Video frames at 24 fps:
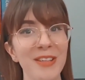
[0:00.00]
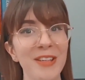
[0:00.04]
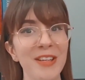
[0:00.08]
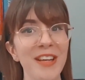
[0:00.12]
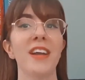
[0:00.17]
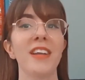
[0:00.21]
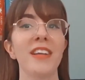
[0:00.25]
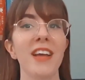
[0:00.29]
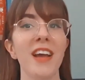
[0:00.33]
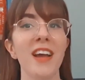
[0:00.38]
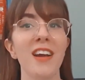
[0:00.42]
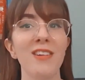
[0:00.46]
I
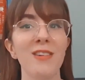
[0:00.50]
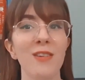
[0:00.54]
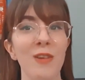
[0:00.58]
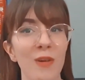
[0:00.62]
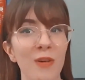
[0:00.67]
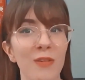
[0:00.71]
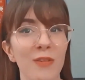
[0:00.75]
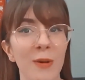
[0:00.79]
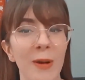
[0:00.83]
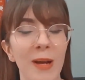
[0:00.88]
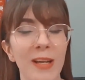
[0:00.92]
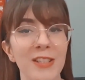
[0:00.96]
get a lot
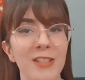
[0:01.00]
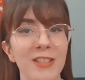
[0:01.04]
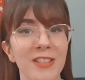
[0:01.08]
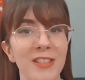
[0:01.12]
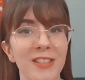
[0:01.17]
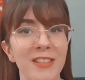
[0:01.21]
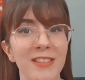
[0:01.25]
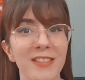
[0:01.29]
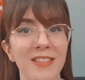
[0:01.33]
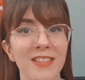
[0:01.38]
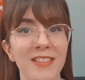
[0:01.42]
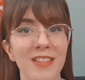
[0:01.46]
of
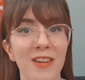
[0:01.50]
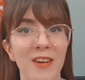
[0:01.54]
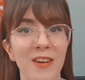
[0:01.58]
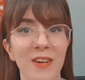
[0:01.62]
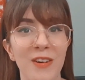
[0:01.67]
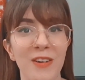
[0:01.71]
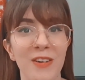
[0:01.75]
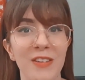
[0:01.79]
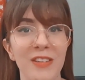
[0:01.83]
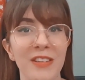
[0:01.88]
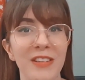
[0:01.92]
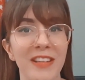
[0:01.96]
questions
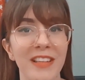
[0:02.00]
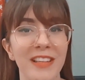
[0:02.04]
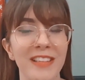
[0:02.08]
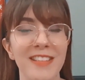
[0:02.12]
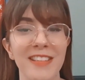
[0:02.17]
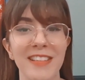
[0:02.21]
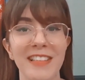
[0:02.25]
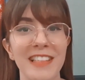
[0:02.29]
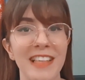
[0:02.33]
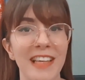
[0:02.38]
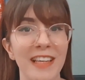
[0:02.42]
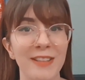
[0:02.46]
on things
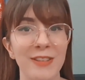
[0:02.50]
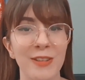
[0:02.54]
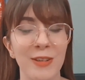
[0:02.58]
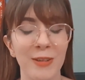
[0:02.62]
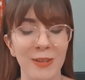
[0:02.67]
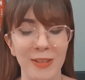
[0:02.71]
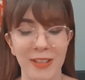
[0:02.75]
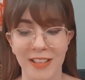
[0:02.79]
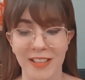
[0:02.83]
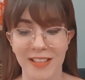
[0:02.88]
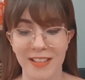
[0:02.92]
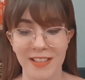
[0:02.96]
like
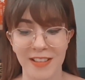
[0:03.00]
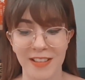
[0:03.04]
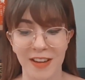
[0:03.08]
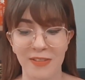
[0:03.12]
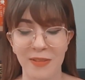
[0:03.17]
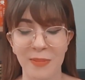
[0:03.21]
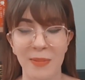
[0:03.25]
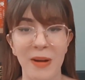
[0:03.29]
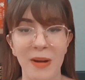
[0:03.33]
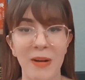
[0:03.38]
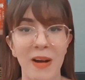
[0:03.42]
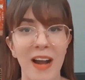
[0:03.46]
TikTok and stuff
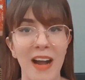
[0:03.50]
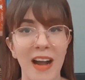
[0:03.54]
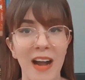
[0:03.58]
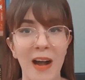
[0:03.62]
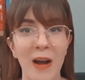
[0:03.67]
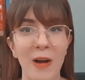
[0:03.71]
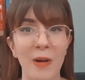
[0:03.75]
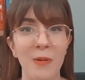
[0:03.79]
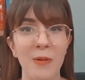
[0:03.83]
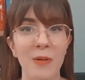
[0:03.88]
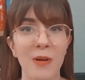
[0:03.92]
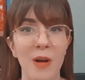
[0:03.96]
about
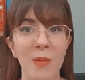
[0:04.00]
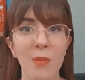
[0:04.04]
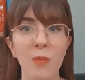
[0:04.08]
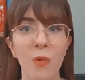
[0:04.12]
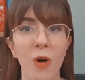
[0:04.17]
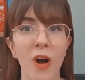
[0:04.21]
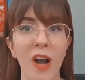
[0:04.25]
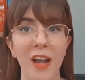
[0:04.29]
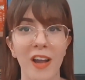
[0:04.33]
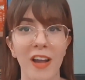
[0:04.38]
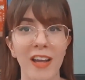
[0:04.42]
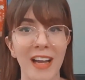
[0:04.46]
how and
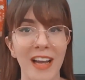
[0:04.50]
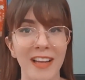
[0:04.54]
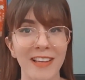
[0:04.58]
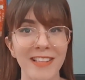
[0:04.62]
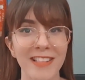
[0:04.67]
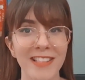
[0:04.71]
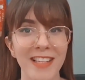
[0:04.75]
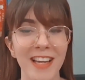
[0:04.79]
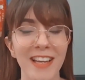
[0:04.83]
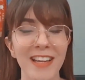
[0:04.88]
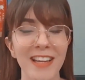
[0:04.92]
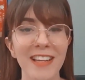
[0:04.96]
why I
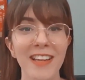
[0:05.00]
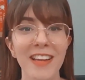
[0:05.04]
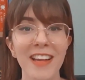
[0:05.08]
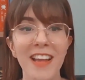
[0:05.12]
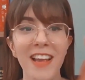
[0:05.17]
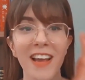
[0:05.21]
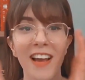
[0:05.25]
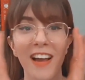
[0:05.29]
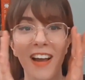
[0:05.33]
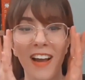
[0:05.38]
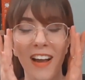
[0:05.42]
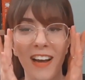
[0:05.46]
annotate,
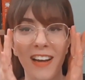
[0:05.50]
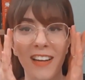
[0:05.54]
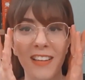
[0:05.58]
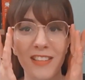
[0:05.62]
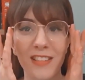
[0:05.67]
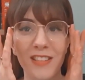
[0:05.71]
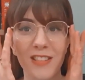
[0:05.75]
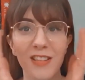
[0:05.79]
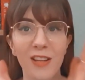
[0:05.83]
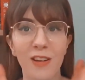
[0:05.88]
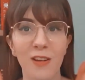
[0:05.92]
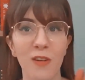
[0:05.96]

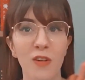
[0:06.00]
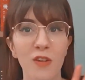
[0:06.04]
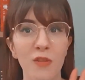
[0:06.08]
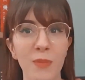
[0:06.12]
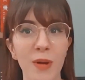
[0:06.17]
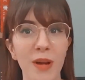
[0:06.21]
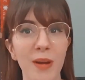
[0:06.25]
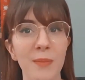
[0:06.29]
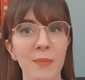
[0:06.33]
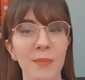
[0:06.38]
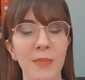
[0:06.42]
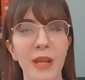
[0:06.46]
and a lot
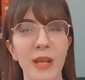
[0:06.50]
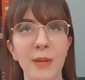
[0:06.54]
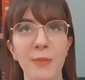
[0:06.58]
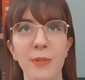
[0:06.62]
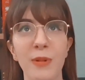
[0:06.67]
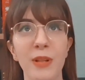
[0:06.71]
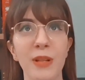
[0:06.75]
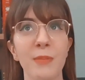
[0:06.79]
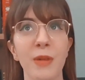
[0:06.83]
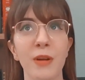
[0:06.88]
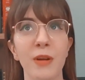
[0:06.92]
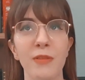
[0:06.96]
of people
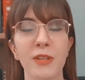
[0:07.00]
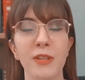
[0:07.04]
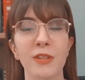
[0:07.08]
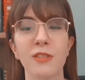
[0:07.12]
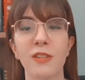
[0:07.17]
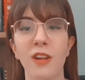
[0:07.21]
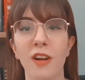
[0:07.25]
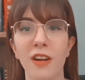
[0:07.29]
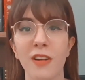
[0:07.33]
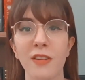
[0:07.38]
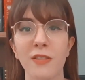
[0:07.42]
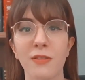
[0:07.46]
in my real
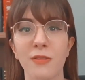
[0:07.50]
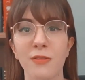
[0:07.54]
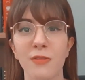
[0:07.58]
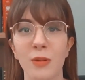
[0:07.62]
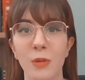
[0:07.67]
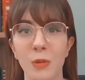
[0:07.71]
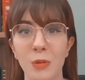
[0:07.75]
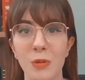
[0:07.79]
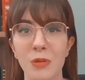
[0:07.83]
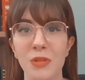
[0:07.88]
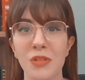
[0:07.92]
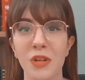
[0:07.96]
life
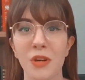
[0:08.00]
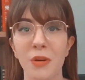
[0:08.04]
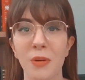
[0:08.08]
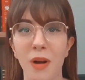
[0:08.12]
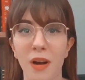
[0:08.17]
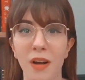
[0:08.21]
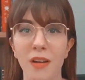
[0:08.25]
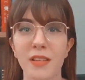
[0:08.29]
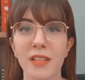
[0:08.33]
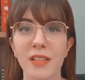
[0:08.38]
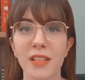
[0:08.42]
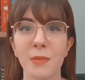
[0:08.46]
also
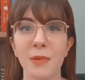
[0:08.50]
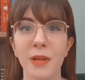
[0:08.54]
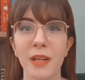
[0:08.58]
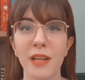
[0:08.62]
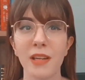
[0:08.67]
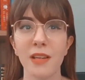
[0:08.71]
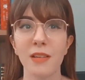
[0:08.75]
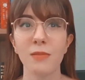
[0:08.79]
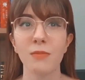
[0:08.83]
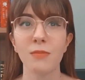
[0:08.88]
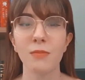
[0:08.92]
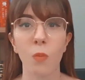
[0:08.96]
ask
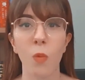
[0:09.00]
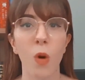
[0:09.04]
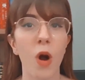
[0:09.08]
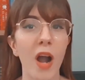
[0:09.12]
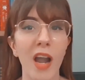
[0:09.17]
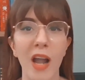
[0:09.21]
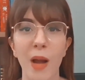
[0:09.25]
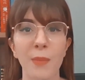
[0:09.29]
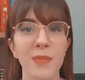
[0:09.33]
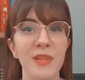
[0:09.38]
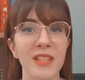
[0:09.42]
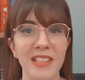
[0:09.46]
me why
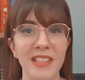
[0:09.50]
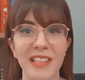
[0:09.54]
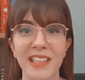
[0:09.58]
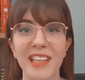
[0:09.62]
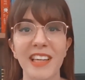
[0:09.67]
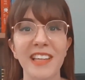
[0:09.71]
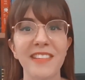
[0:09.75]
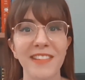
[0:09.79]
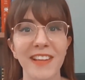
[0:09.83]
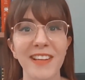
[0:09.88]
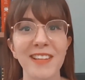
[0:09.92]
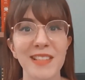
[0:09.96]
I'm sticking
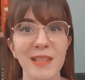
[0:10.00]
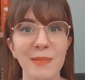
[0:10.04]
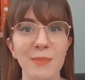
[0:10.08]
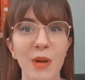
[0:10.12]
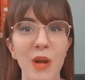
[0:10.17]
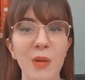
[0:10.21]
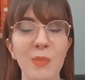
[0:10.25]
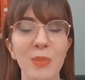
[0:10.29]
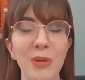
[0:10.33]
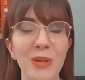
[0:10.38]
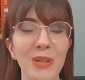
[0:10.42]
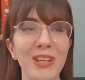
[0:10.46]
things in my
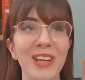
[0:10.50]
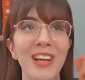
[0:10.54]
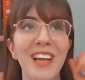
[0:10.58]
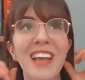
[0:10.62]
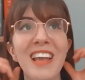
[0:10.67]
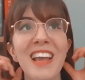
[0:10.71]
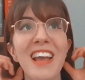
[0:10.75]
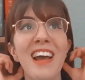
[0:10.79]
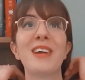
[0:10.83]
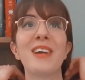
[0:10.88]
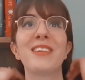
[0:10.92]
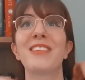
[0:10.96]
book.
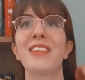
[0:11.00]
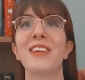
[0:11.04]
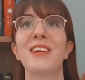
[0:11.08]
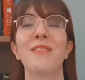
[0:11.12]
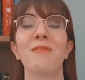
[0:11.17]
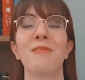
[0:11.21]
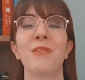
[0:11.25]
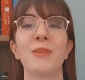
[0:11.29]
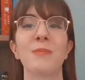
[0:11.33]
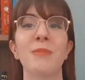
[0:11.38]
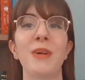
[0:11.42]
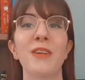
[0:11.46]
I think
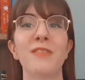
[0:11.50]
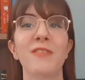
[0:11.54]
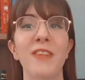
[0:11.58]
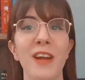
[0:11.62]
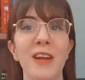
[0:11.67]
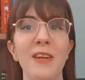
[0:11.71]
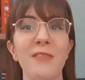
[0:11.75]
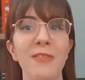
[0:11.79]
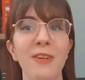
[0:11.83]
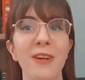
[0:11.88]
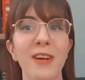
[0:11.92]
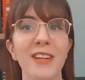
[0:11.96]
one of my
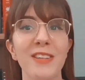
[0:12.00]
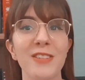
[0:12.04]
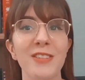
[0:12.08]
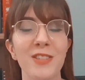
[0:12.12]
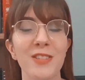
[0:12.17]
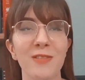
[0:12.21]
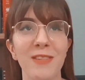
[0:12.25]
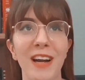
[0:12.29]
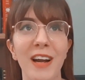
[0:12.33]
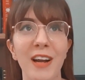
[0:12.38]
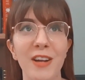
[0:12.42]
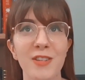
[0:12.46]
favourite
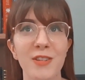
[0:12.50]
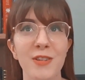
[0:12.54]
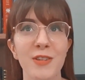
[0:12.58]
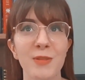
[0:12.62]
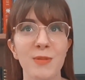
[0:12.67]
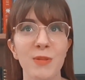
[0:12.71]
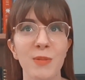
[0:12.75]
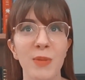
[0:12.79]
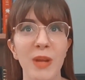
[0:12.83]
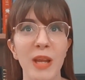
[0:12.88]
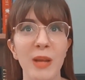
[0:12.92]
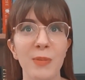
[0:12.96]
interactions
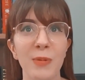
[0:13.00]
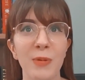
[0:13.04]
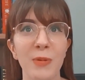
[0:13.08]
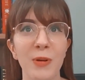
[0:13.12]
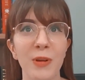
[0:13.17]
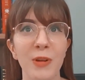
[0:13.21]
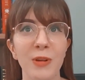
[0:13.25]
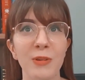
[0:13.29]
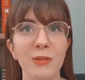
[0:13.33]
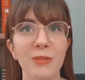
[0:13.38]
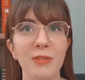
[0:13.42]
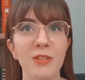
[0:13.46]
with people
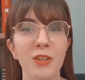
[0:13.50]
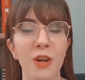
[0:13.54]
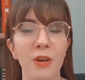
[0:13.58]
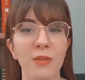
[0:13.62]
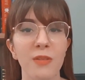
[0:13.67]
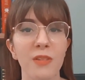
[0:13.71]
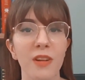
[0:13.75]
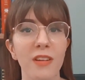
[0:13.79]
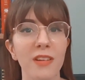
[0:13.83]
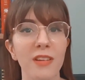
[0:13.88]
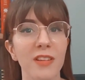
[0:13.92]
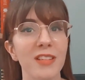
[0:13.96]
who don't
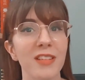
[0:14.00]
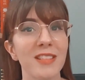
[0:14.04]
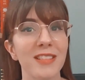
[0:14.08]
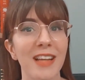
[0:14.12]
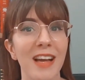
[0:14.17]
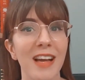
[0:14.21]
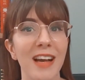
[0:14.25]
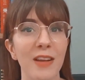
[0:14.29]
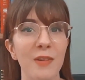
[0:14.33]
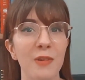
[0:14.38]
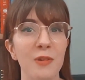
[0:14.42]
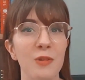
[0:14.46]

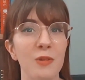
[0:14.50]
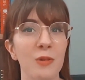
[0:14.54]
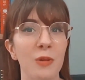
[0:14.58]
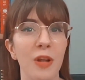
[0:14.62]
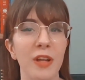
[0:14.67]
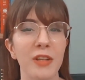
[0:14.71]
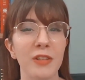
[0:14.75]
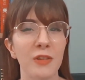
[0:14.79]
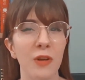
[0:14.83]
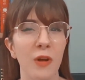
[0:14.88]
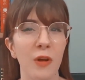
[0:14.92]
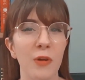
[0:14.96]
understand or
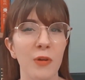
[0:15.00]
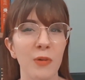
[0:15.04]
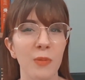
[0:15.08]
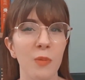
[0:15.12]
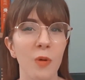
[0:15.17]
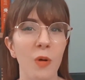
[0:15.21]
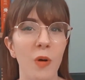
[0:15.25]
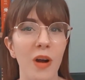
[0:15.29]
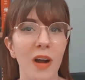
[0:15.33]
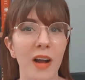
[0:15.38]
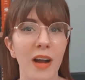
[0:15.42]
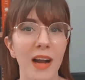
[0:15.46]
know
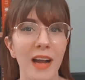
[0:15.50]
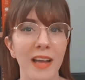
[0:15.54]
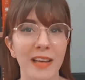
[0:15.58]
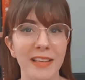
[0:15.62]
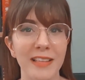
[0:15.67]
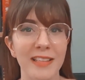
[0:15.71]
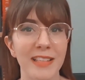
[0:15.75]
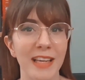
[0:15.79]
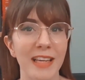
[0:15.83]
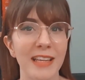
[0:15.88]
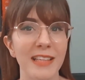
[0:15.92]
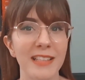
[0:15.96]
what
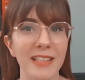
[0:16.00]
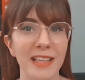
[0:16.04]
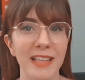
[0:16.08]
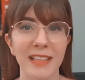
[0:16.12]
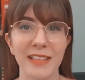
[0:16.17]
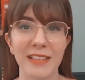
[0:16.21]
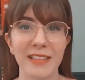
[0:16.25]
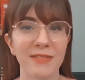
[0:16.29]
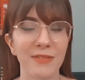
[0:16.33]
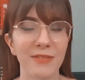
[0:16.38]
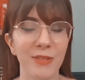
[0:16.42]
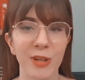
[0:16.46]

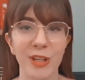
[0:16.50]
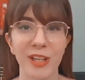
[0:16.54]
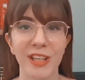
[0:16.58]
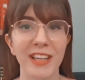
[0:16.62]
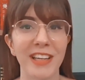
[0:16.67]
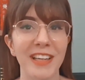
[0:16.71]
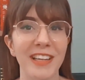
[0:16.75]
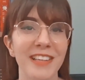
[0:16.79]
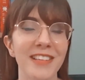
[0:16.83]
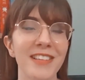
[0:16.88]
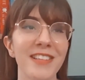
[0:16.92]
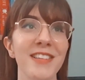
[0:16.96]
annotating really
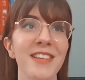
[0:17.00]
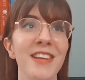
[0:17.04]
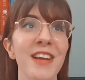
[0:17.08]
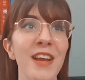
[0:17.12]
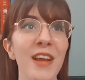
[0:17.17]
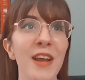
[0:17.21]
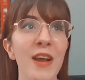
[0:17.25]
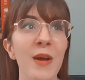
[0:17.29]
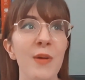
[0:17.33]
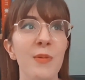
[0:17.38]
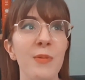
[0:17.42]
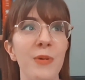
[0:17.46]
is
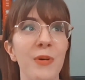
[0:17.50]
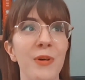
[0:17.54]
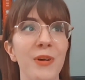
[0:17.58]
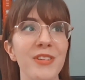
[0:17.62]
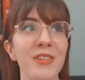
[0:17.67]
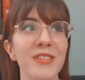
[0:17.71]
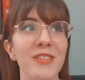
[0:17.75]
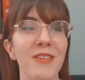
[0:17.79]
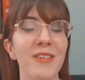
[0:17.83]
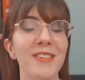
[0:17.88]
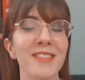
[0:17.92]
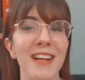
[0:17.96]
was
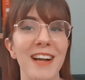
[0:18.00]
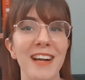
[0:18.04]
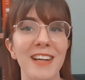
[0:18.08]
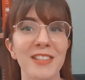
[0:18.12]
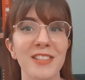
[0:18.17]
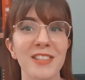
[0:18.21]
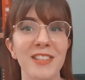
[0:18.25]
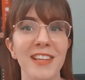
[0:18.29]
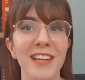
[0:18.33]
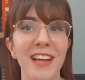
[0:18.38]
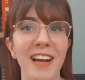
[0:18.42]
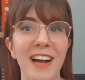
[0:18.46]
I was
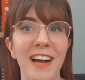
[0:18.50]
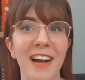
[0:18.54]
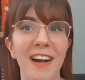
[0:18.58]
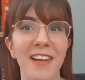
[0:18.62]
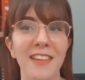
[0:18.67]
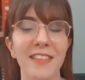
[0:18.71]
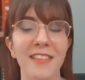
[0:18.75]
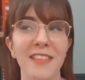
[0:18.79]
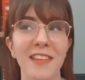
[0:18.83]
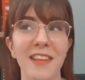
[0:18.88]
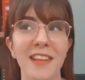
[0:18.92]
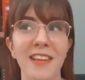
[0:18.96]
actually at
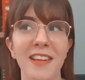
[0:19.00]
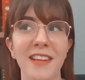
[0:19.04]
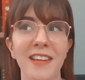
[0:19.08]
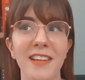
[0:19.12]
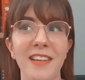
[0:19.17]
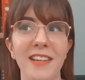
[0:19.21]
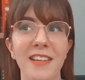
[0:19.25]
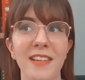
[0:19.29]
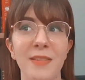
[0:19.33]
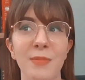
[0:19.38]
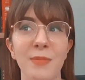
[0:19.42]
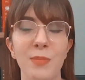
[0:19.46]

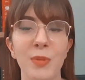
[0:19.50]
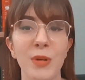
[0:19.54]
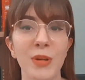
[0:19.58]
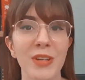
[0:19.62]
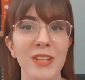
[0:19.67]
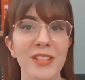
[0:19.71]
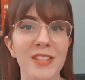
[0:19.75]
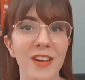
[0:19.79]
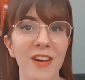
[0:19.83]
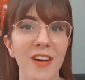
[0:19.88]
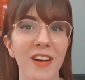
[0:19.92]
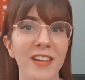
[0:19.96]
the book
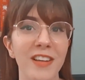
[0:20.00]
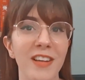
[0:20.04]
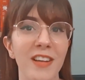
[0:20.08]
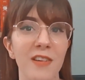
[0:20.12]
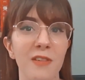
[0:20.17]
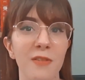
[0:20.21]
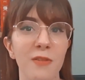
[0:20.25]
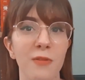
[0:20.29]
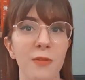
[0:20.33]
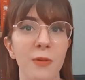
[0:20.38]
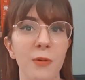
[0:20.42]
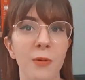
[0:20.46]
signing
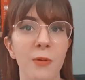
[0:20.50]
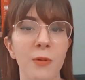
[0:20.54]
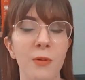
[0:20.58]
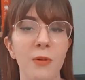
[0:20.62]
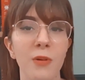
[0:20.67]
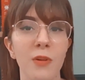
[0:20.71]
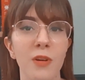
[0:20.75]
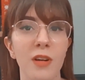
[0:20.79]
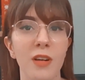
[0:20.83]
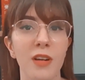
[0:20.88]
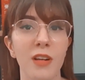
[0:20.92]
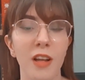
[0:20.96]

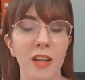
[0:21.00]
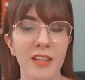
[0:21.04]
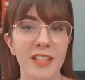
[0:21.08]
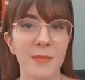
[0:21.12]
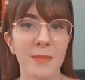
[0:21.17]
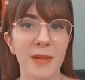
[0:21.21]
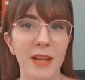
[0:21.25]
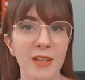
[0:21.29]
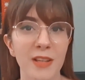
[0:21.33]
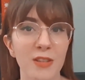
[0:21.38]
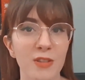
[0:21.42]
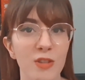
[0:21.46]
for
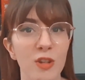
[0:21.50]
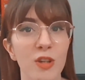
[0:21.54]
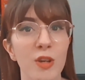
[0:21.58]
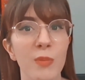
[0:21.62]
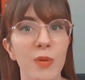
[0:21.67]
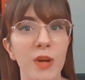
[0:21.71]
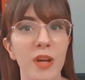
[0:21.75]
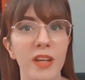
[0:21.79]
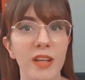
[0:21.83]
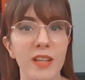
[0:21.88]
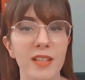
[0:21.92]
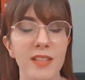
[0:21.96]
Clytemnestra
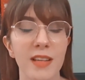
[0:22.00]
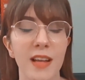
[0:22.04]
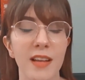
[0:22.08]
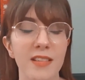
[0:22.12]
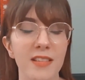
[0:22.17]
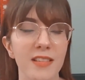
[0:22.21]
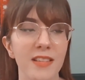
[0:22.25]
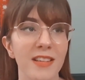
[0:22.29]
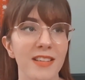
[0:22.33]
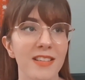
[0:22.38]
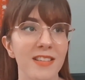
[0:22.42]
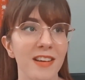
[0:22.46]
by Costanza
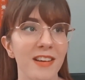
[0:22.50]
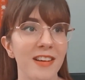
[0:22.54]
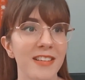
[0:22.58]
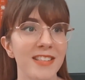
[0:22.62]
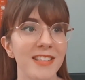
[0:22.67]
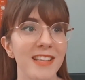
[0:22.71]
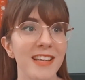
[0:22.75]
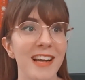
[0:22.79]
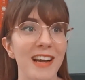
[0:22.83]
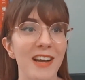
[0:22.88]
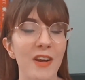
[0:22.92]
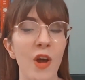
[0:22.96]

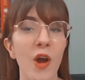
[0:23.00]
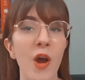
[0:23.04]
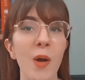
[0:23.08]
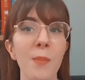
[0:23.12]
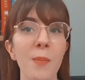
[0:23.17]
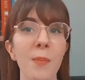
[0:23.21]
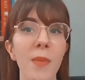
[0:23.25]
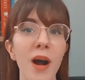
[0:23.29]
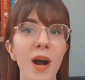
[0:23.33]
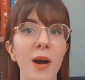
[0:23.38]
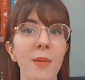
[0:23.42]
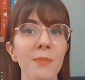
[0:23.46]
Casati, and her
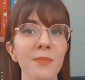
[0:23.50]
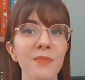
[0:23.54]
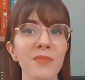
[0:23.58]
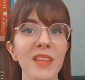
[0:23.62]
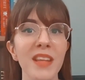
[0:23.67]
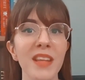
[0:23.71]
mum